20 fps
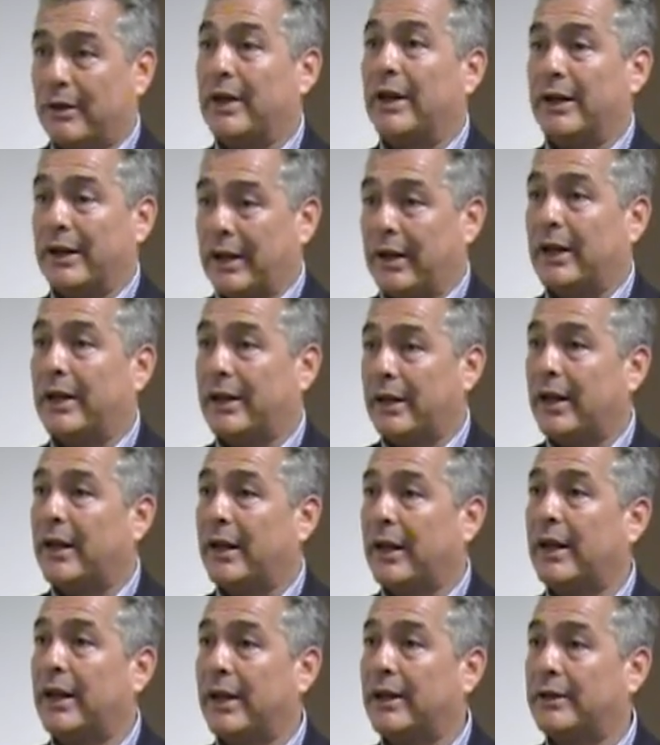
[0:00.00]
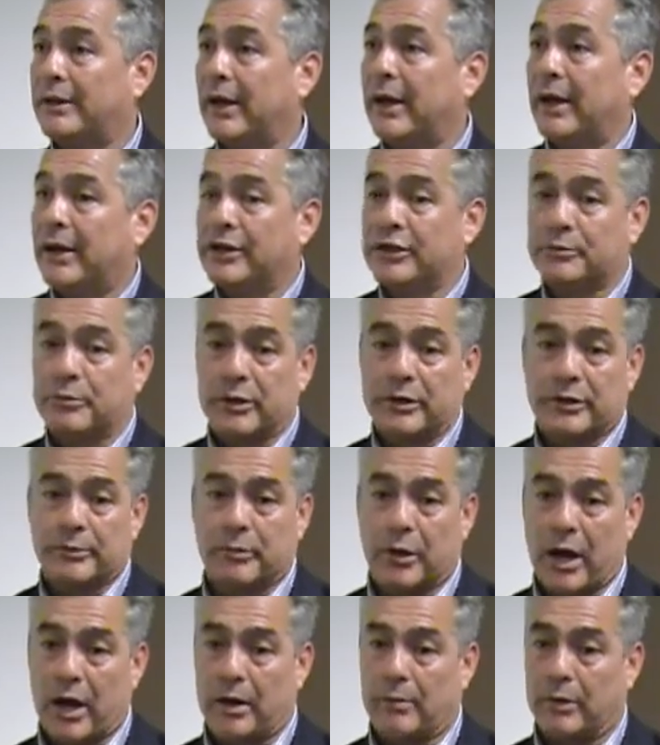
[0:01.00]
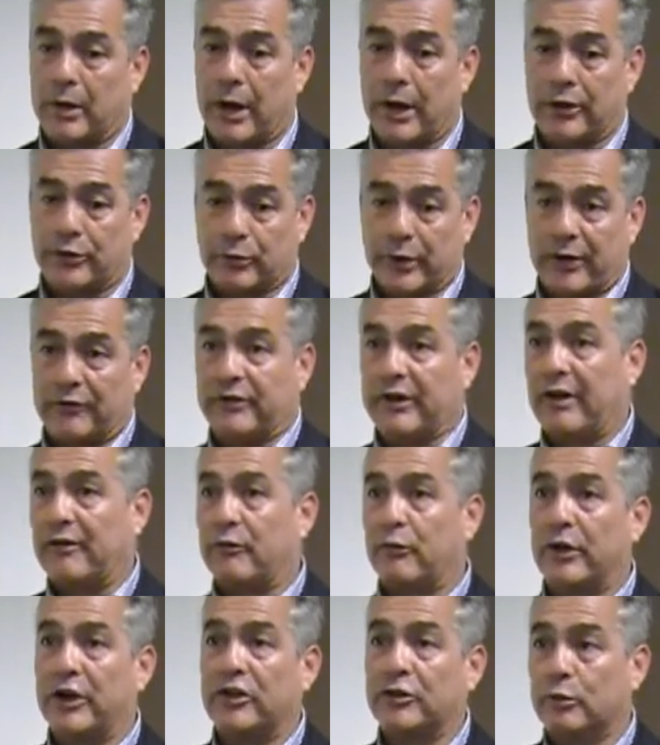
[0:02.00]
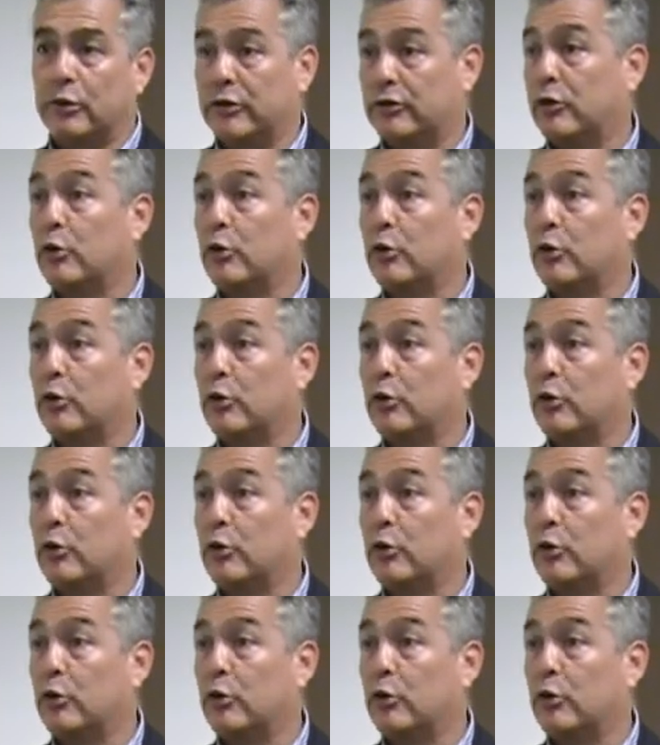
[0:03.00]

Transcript: It does, but the bottom line is we have to have reasonableness.